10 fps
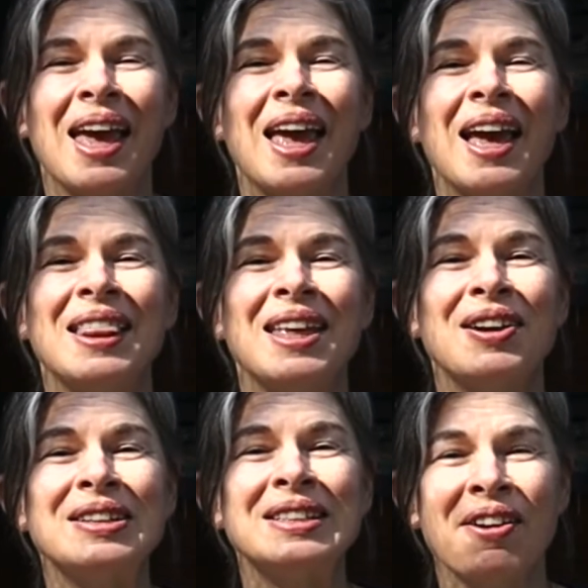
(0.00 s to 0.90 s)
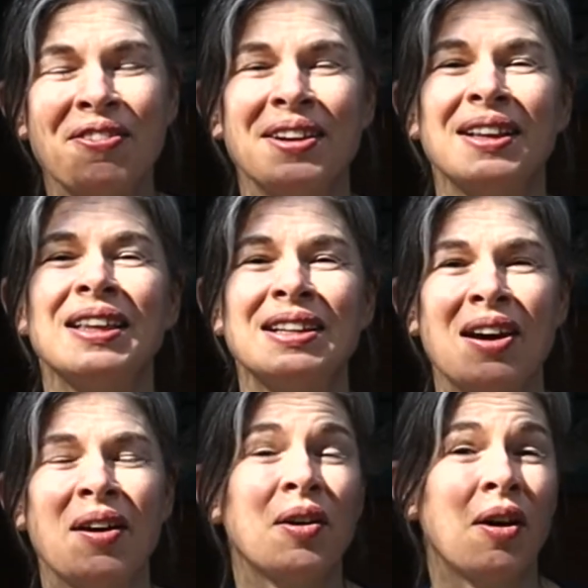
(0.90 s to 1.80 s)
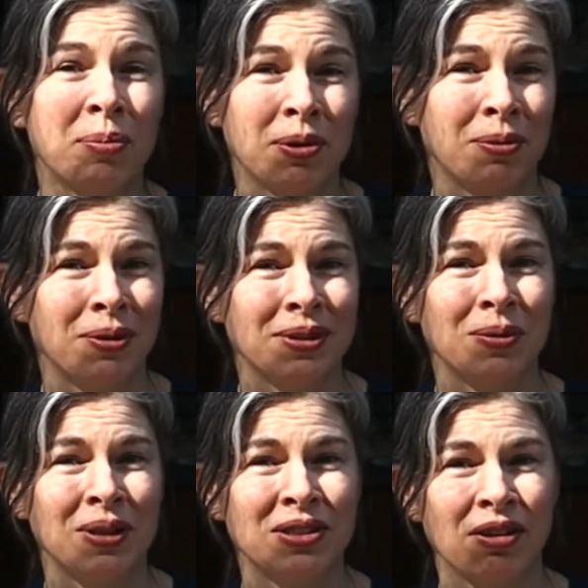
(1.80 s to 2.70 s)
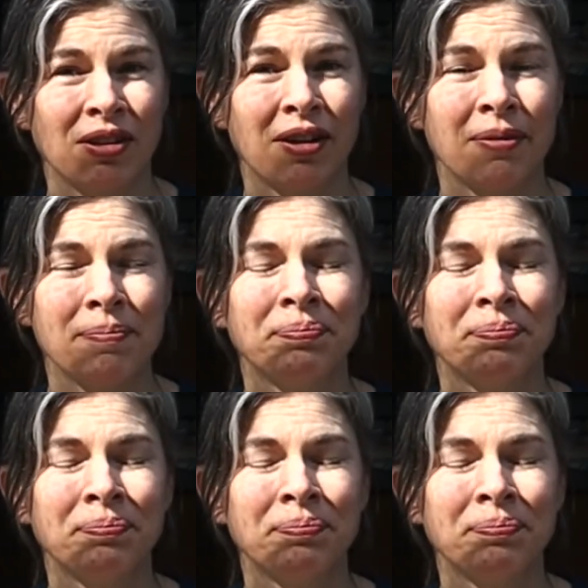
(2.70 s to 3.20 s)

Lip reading: and they are definitely not comparable to each other